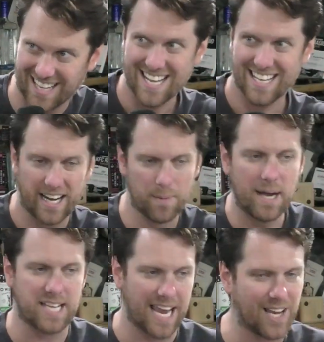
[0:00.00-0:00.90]
But like, it
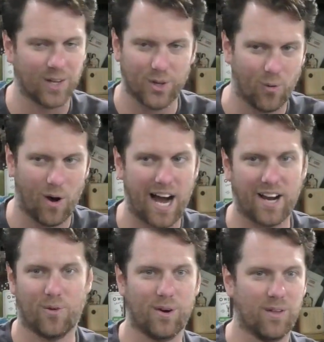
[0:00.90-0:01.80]
might take a little
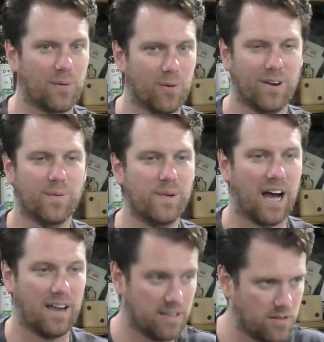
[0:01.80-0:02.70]
while.
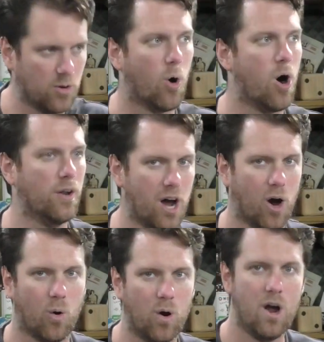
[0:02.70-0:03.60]
You all
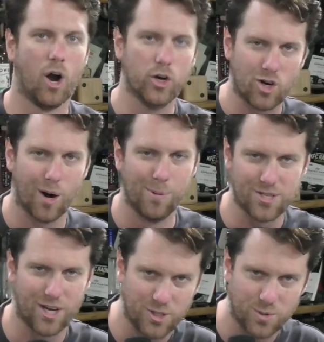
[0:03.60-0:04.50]
know our troubles
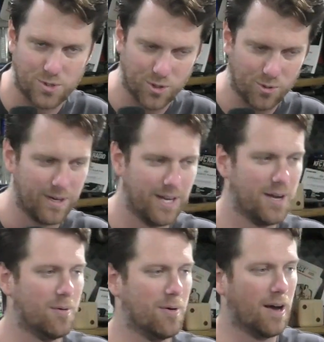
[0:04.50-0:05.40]
on
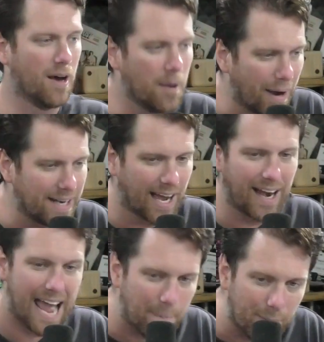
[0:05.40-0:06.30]
YouTube. It might not
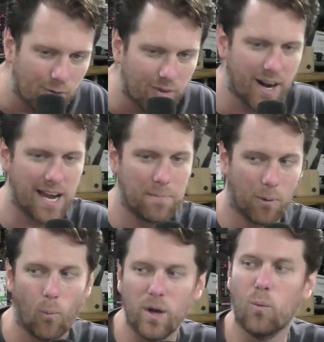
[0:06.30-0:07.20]
happen overnight,
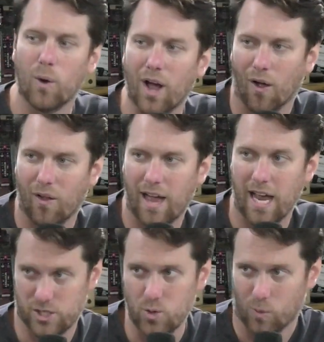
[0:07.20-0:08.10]
but we will, and you will.